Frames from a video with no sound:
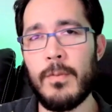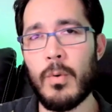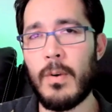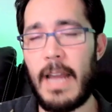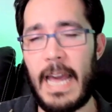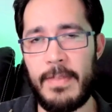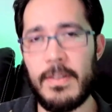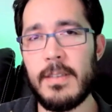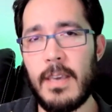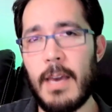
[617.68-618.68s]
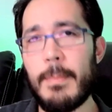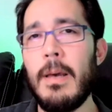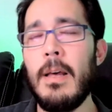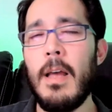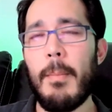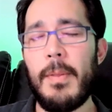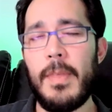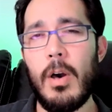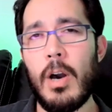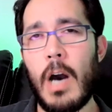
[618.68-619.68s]
for at this camp, but
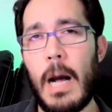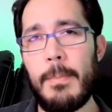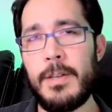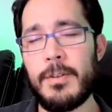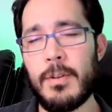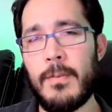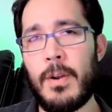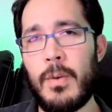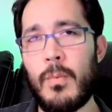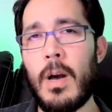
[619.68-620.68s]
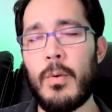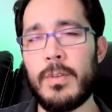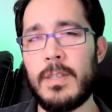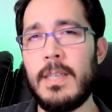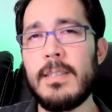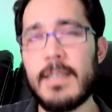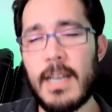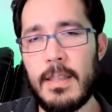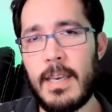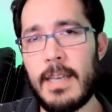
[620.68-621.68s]
they all complement each other very well, which I think is
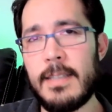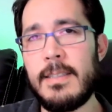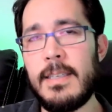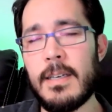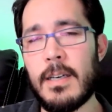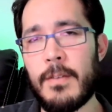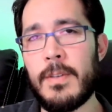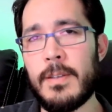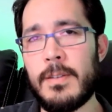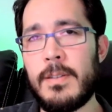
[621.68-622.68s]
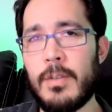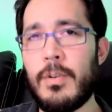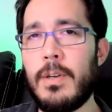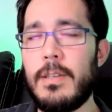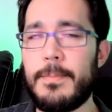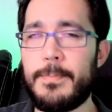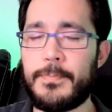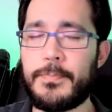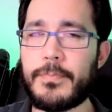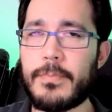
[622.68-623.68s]
kind of the idea of this series.
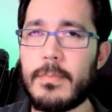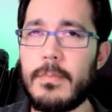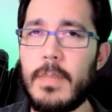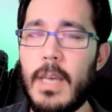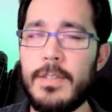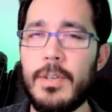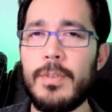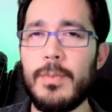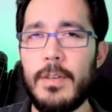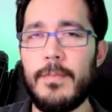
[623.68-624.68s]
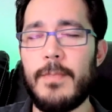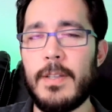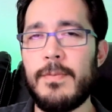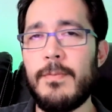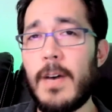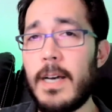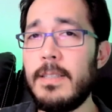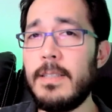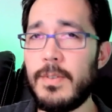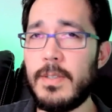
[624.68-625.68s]
And so it's really it's
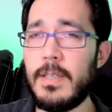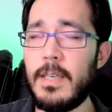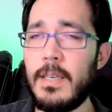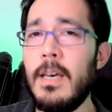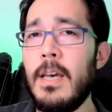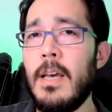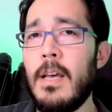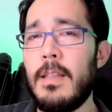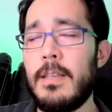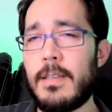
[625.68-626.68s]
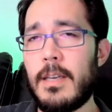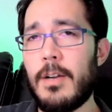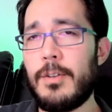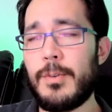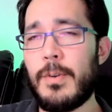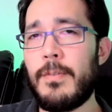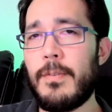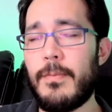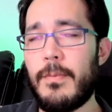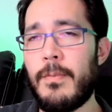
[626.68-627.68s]
fun to see these characters of
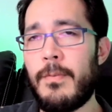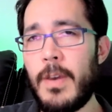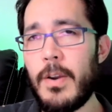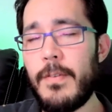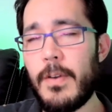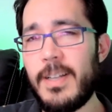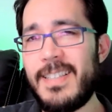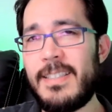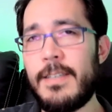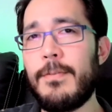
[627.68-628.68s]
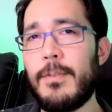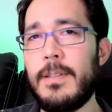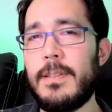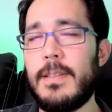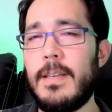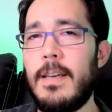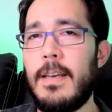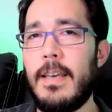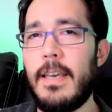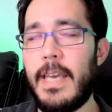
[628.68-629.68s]
very very different
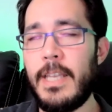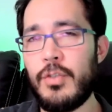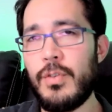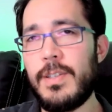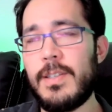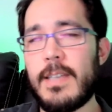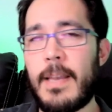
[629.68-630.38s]
interests